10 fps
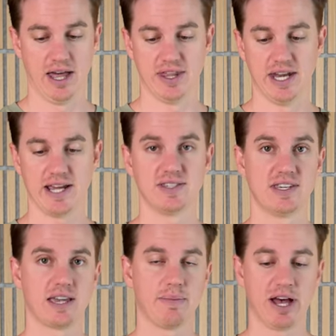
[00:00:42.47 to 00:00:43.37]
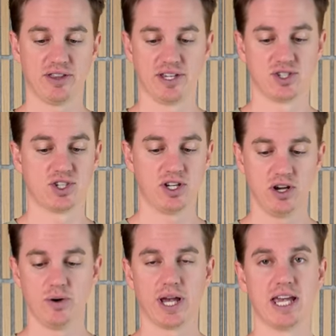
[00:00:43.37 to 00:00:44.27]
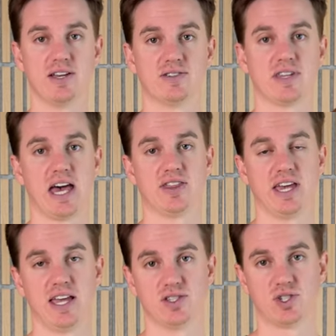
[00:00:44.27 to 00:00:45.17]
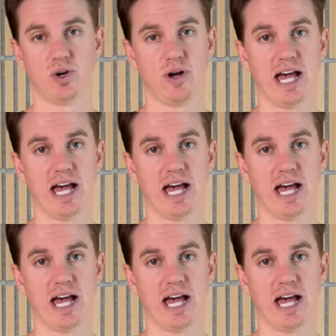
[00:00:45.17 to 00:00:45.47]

The nice thing about these too is that the insole